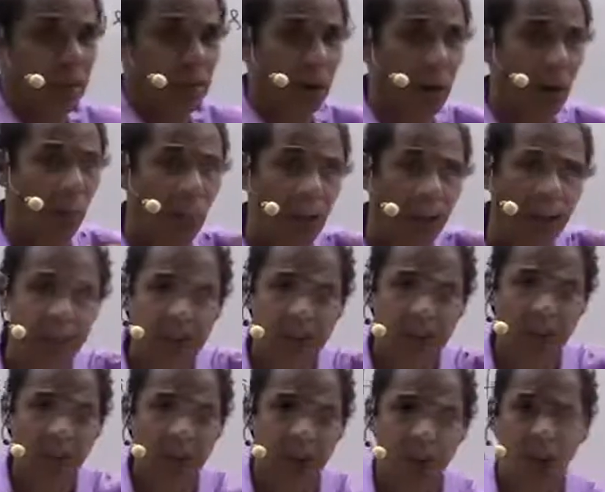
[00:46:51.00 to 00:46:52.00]
the power was
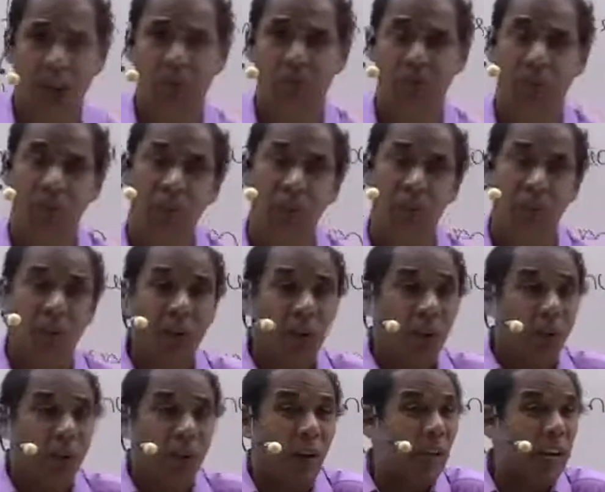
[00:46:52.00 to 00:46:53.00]
off.
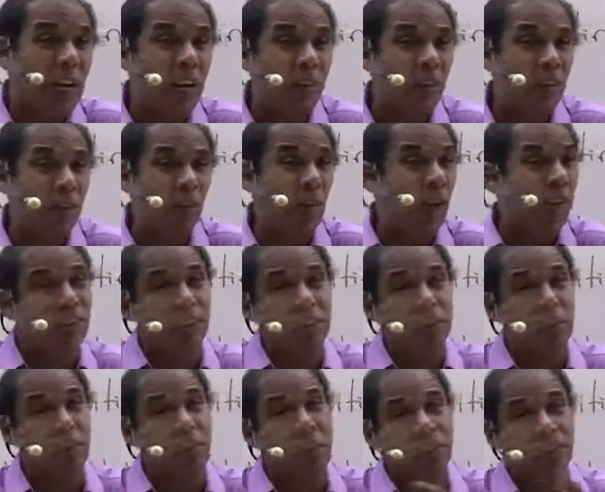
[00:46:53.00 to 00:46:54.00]
When I was watching
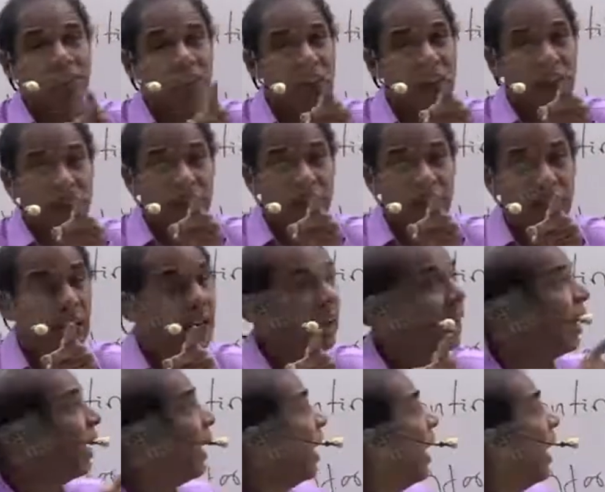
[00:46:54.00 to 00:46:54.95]
the match at yesterday